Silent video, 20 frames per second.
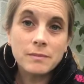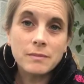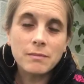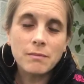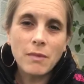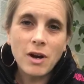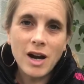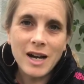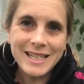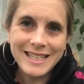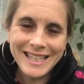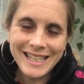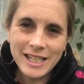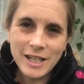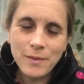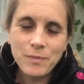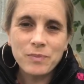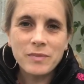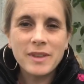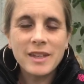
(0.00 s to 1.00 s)
My idea
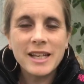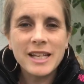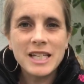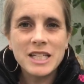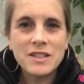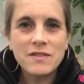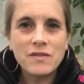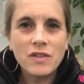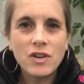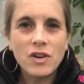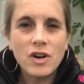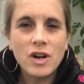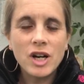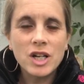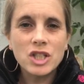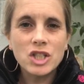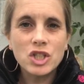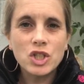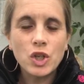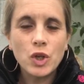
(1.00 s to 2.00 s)
is for
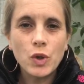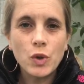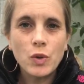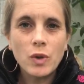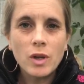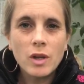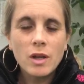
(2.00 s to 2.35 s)
us to